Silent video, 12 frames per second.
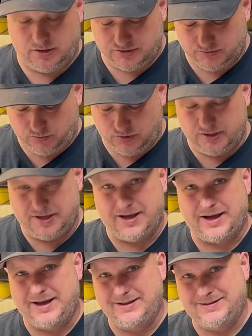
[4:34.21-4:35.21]
has a really
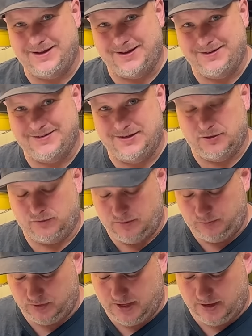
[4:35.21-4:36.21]
high tendency to
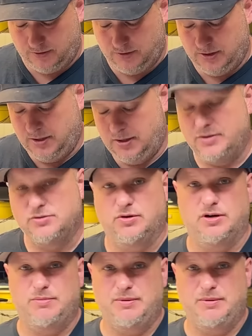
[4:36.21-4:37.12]
rip now. So we're gonna be